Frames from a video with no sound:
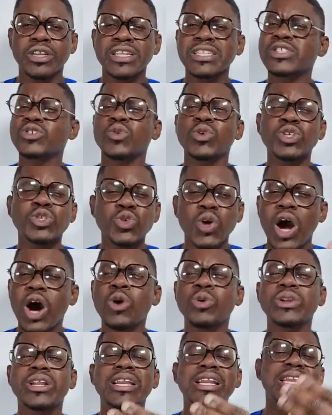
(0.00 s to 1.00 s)
It's going to
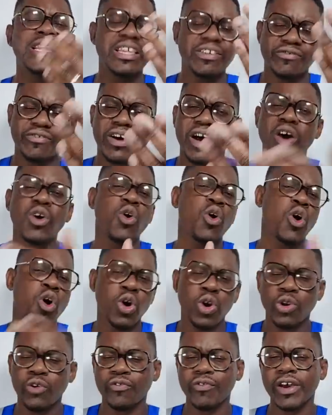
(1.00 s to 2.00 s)
outlive
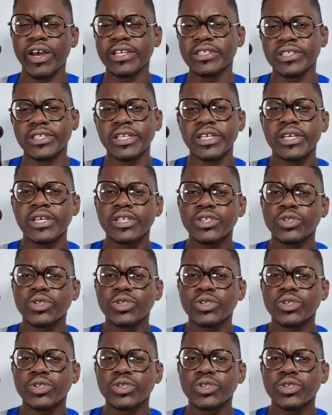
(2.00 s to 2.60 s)
all of us.